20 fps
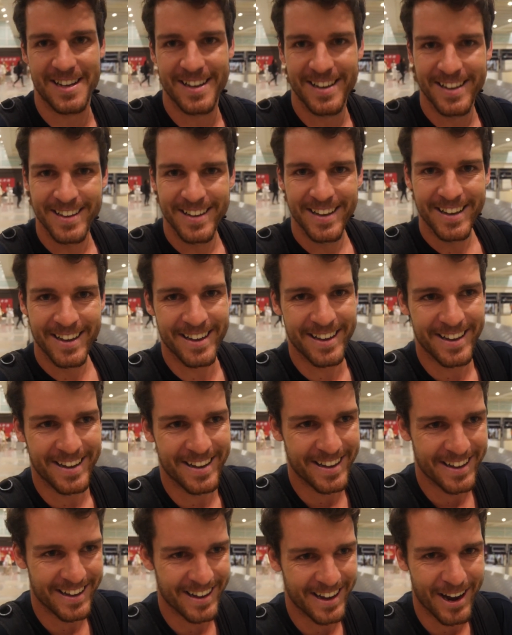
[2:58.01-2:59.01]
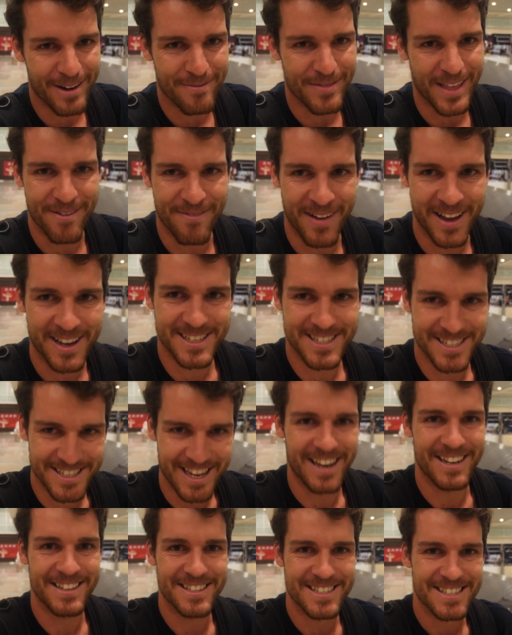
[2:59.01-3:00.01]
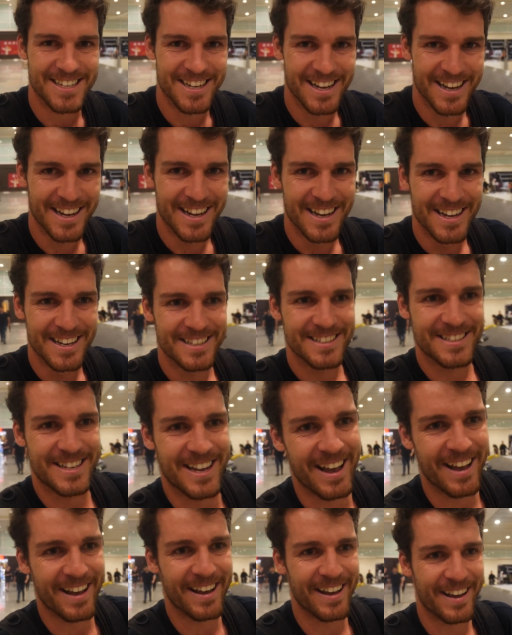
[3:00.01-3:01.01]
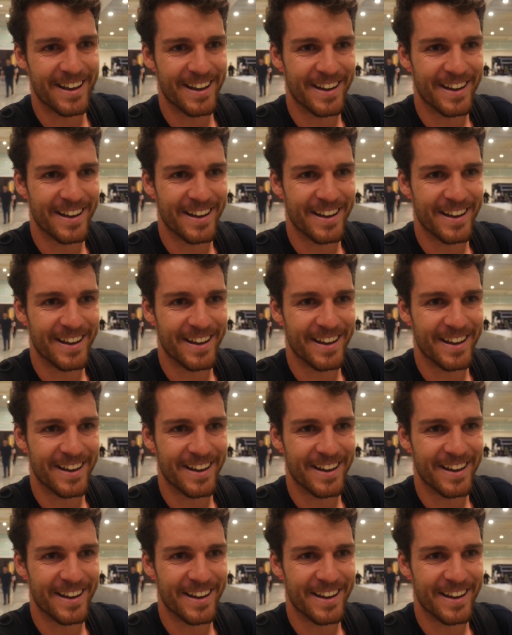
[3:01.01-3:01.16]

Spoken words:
I hope that makes sense. So